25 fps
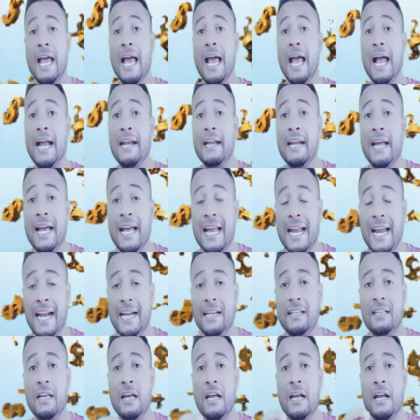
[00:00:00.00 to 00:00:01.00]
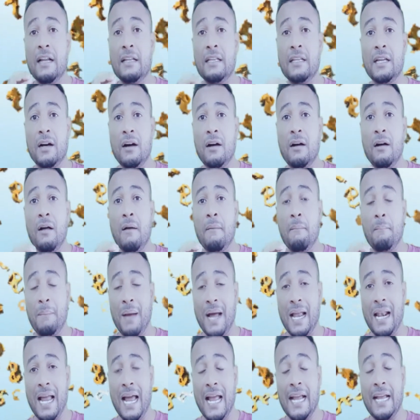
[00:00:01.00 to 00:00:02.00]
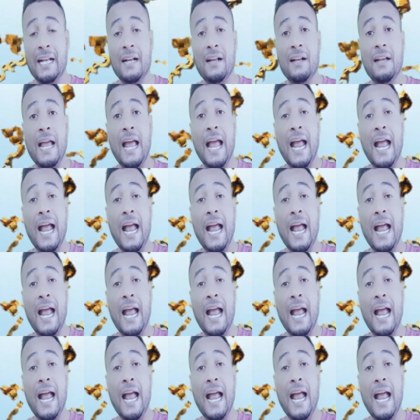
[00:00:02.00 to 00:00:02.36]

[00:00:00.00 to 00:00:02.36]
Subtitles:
and hit the bell icon.